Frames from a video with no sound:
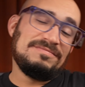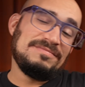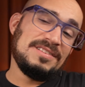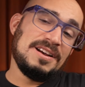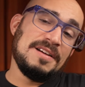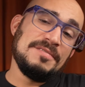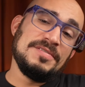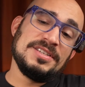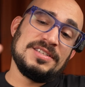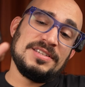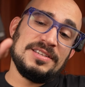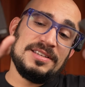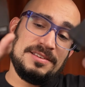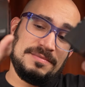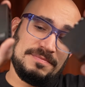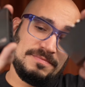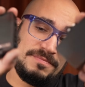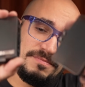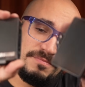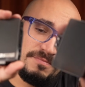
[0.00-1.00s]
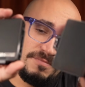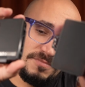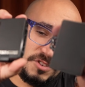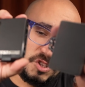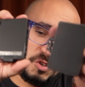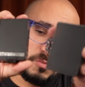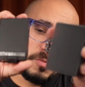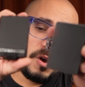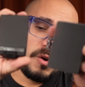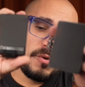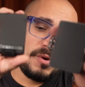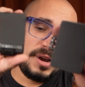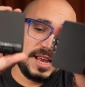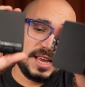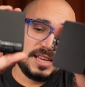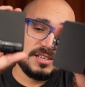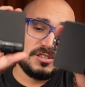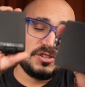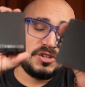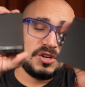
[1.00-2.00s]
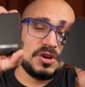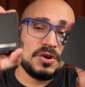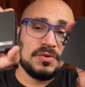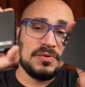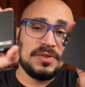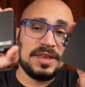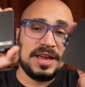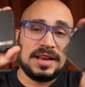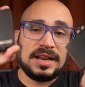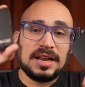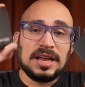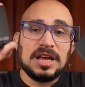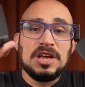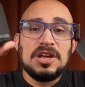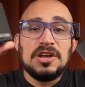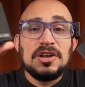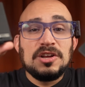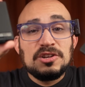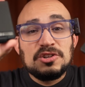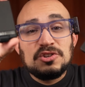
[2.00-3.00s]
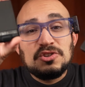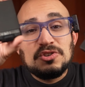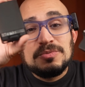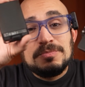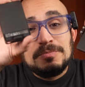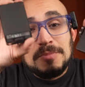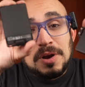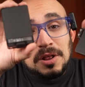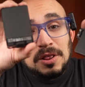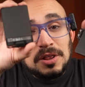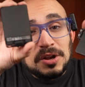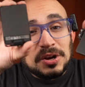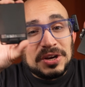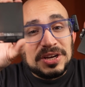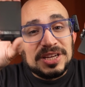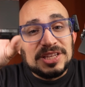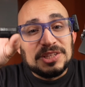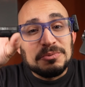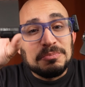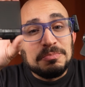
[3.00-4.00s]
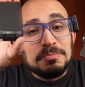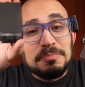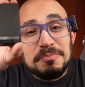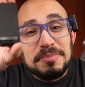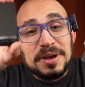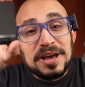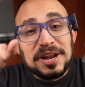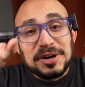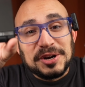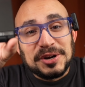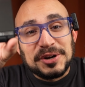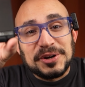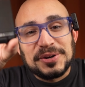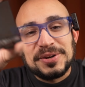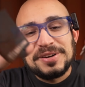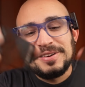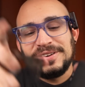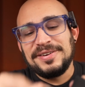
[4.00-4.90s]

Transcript: Obviously Smallrig has shown that smaller is better,